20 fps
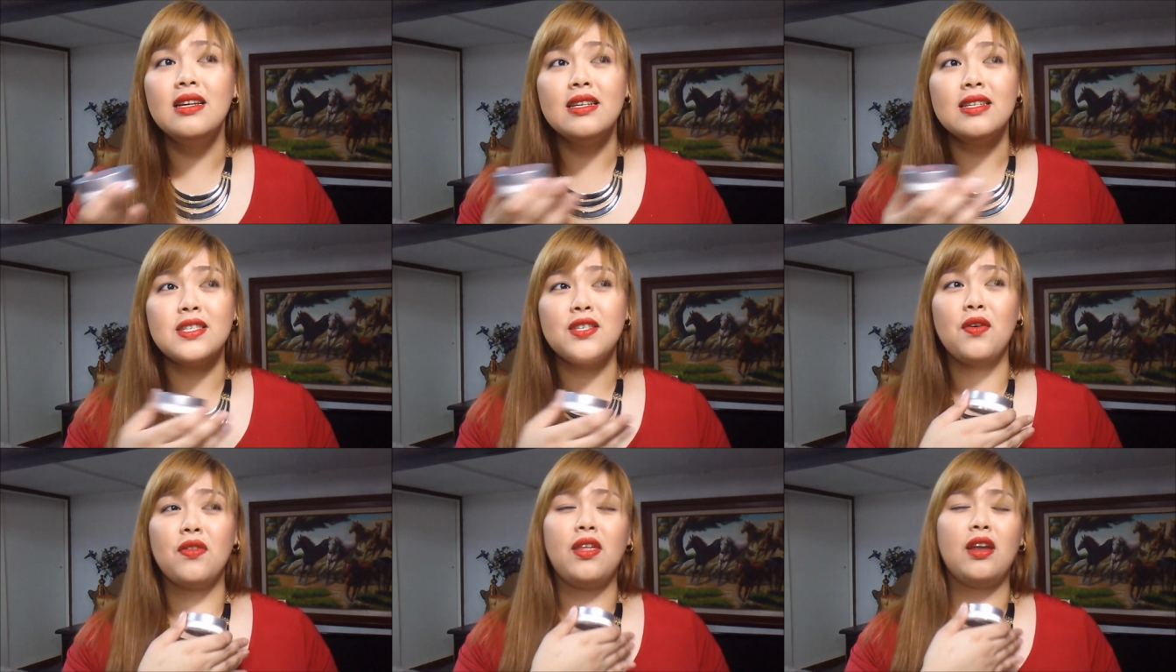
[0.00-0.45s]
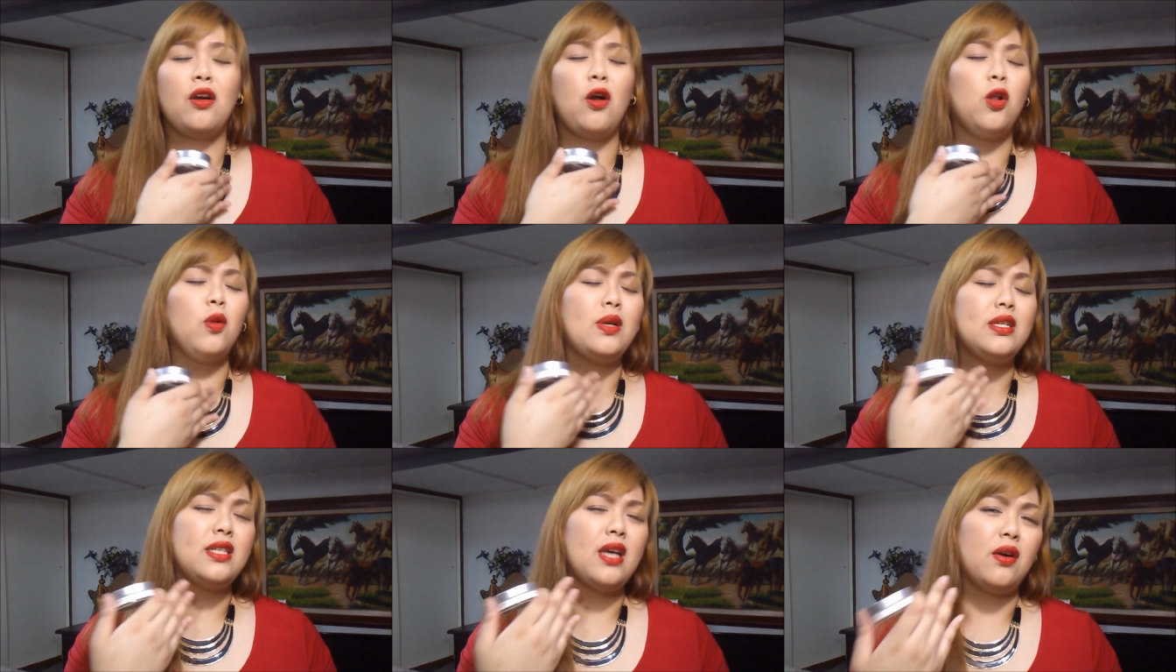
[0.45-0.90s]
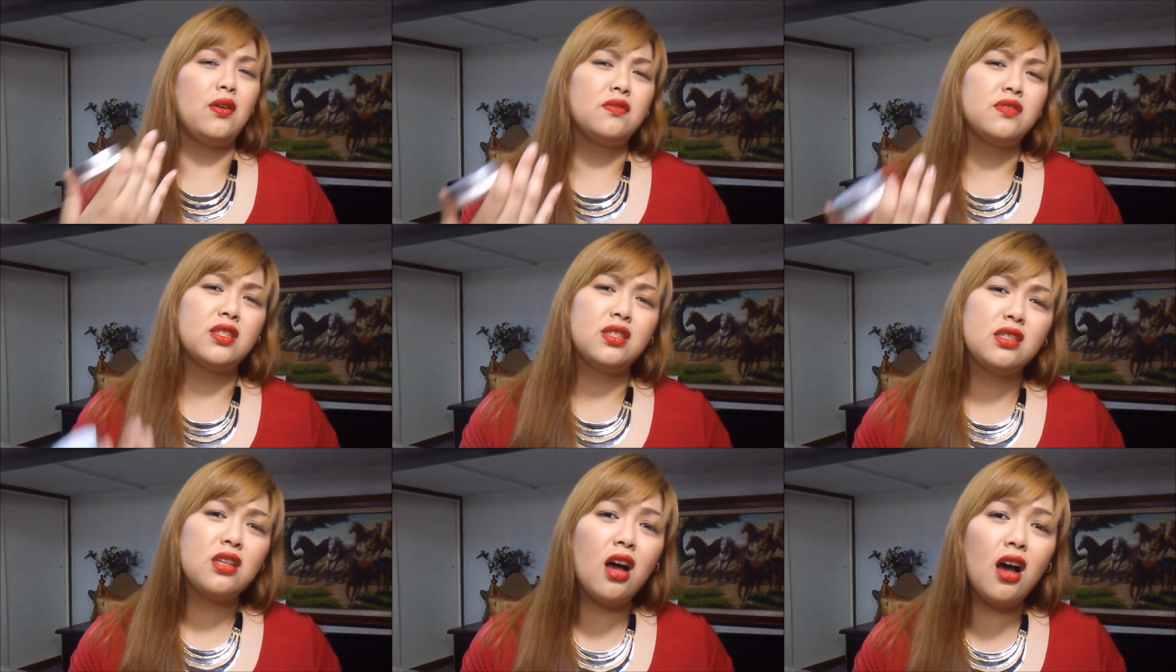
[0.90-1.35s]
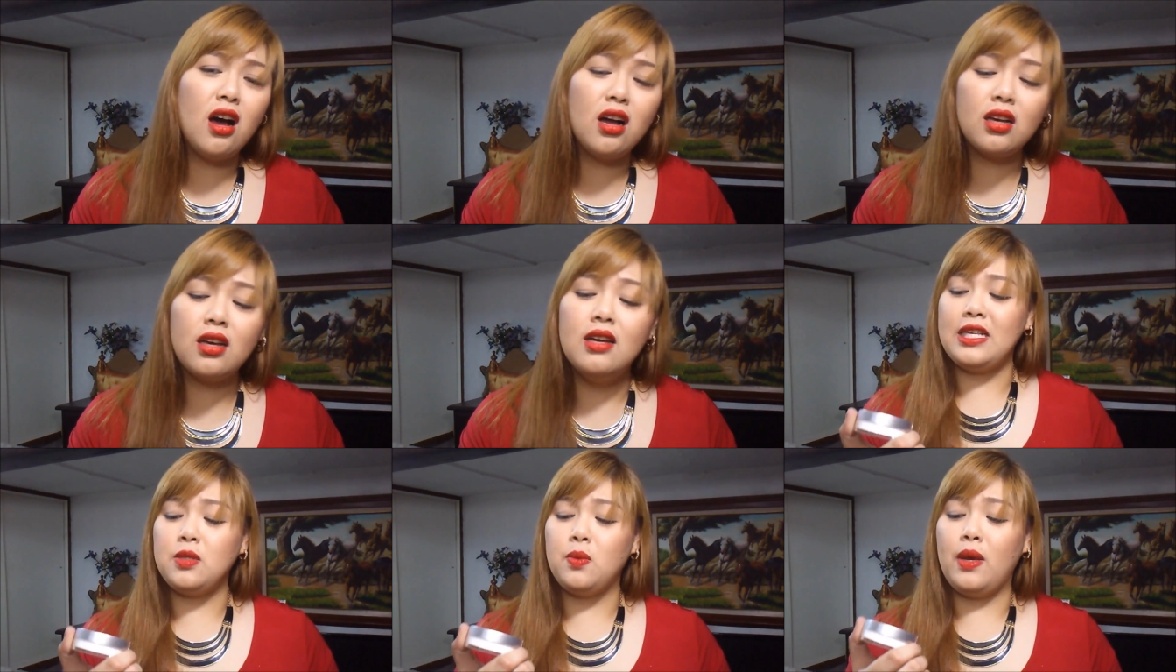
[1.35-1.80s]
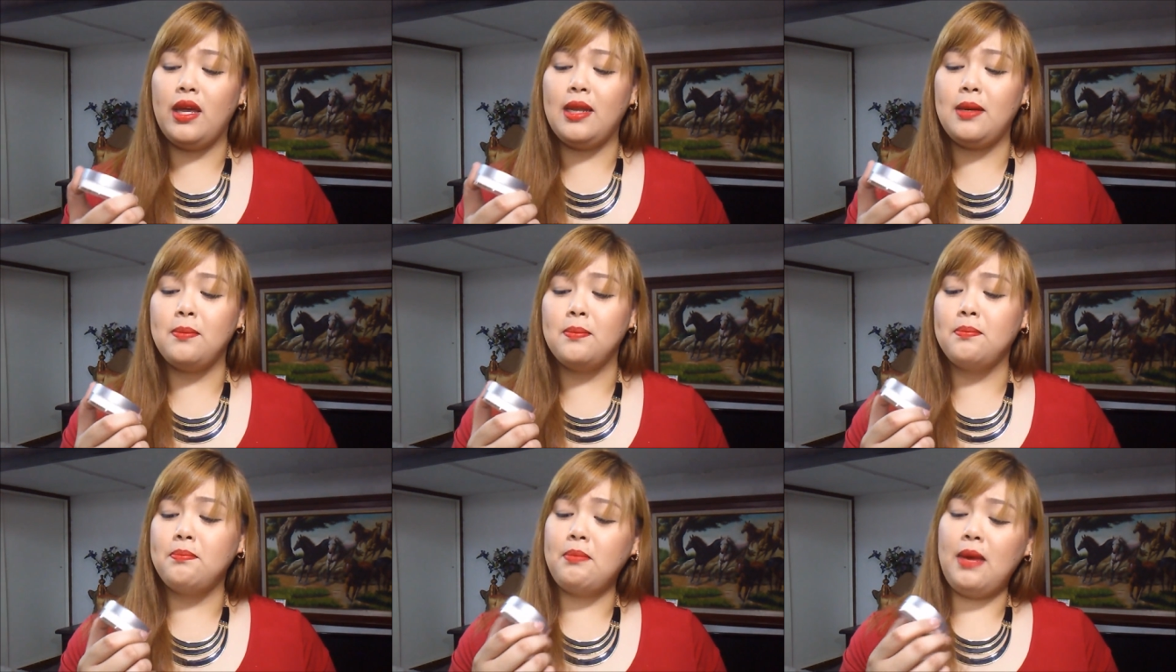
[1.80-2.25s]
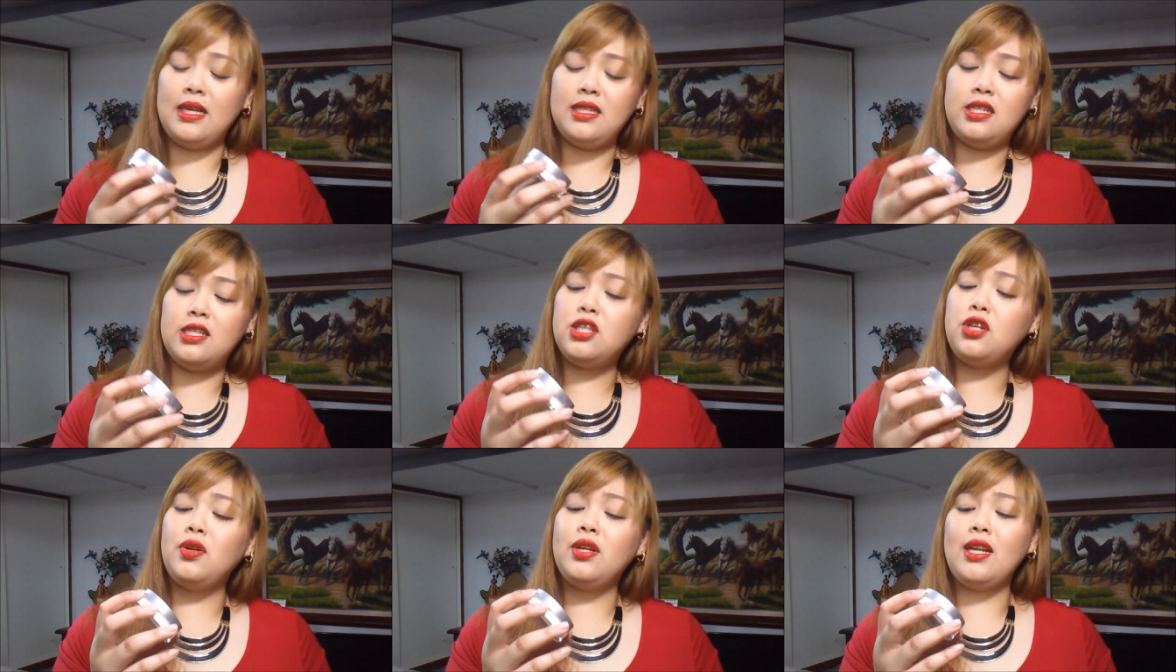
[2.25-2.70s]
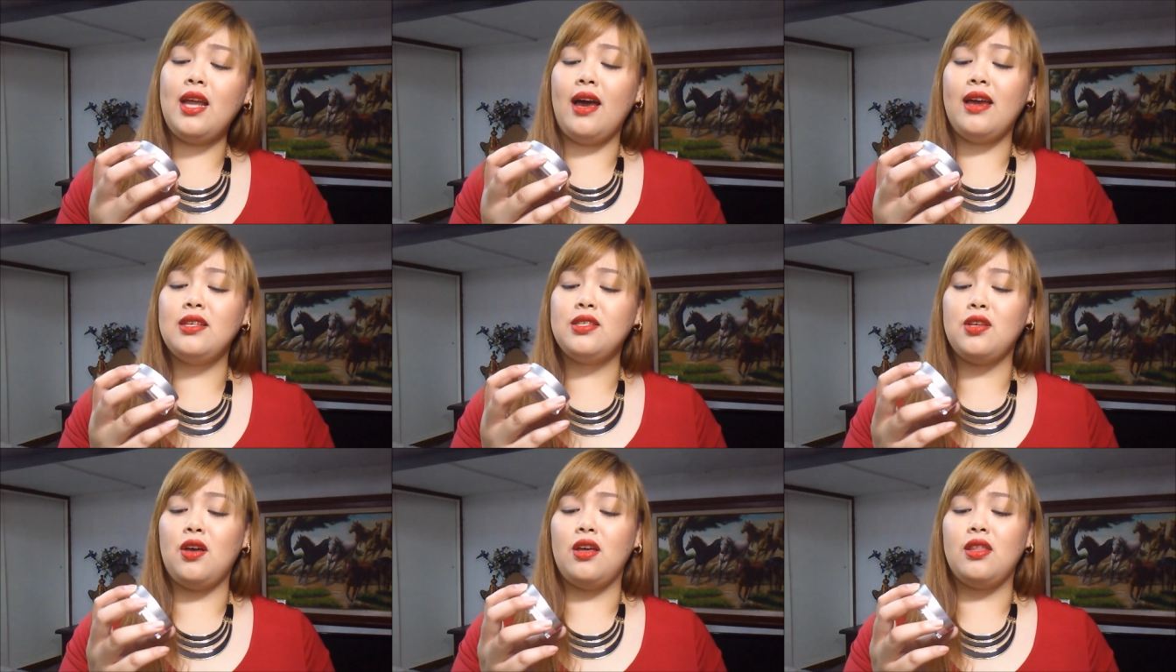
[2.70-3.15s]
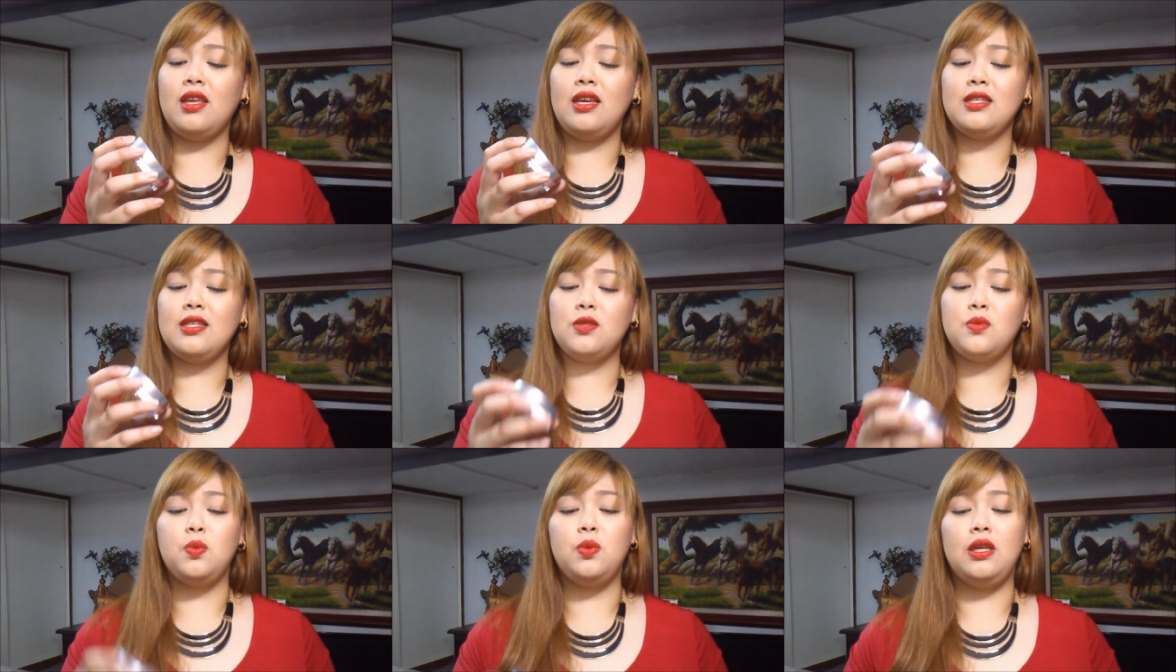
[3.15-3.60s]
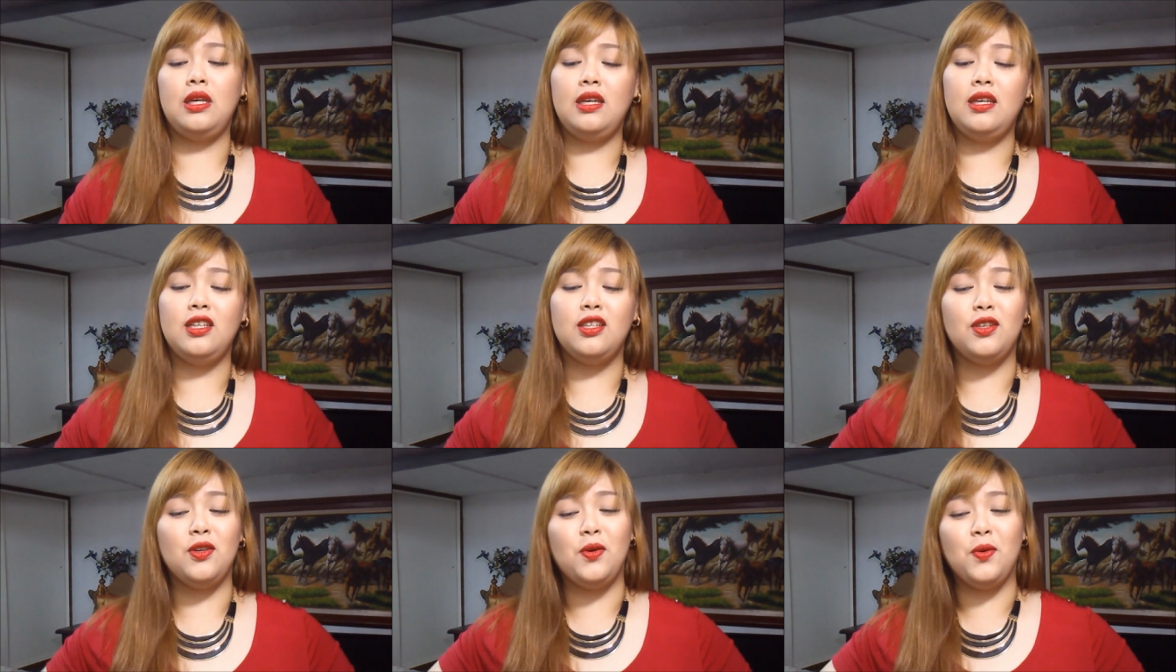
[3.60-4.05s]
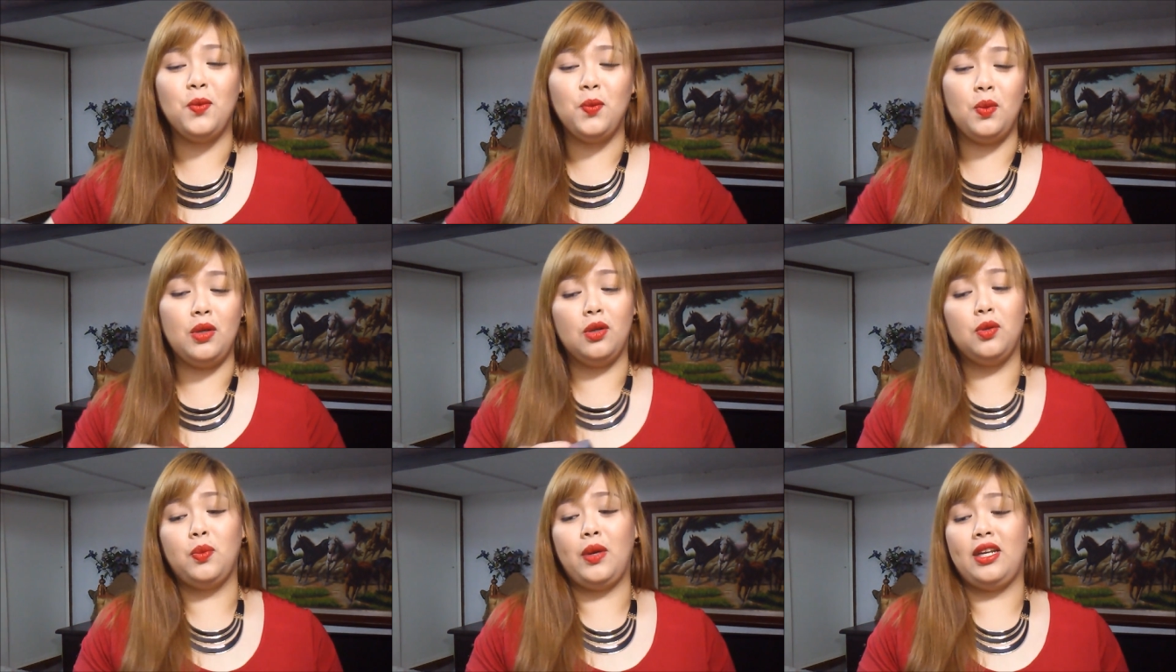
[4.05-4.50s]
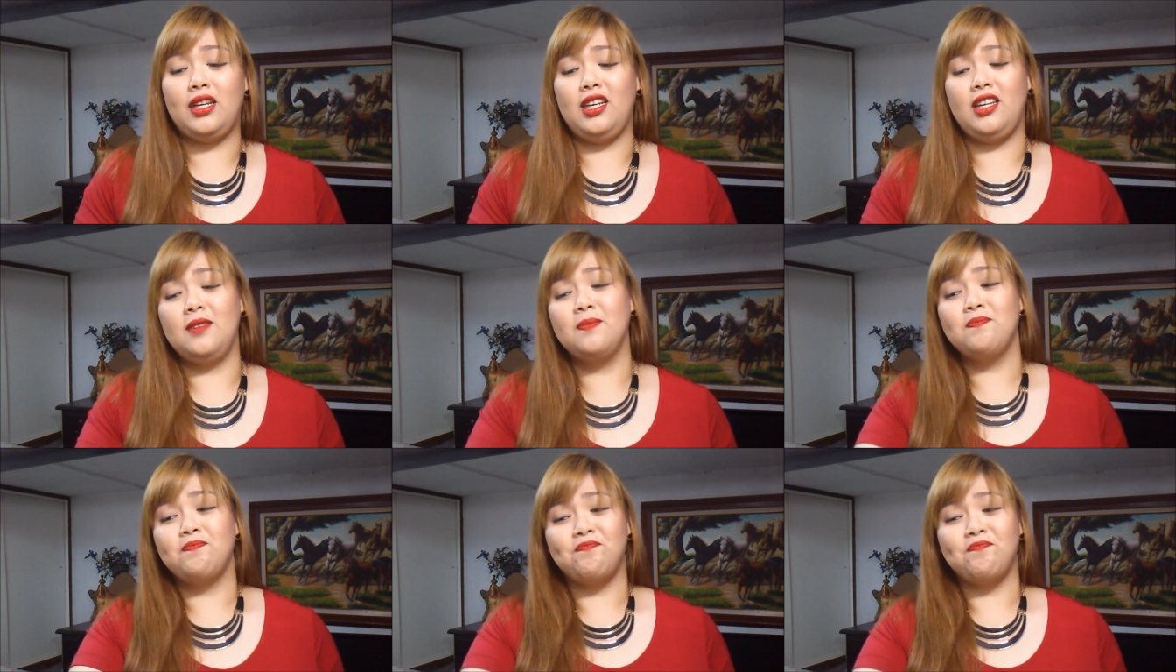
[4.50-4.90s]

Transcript: so they're always out of stock that's when my sister and I saw this we you know we already